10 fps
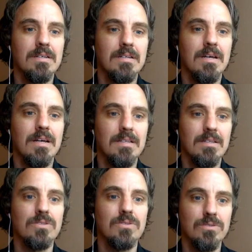and
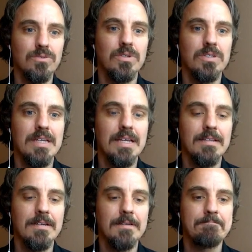also towards the end
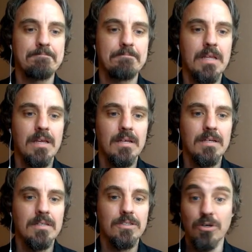there.
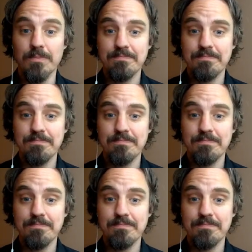So